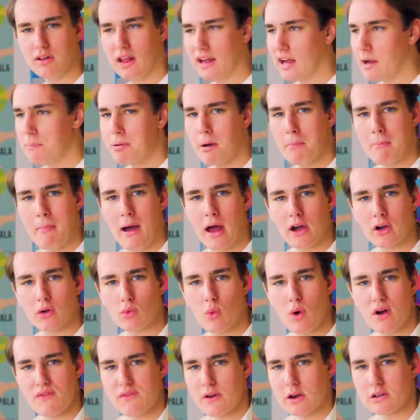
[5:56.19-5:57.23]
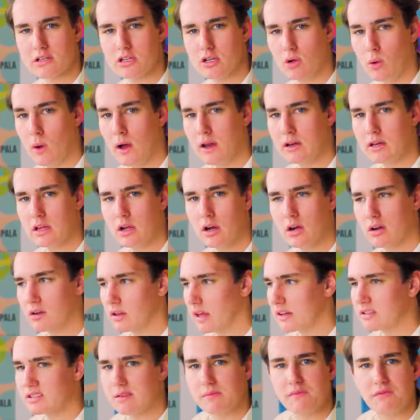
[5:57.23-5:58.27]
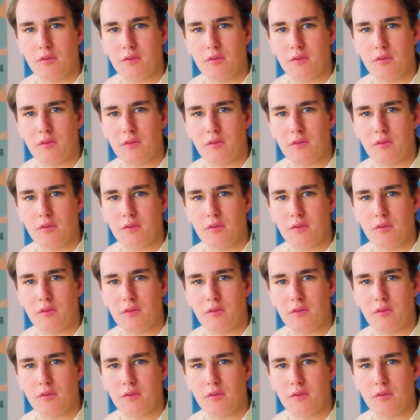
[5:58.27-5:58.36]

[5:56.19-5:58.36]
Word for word: you gonna put Modern Warfare two on here or like some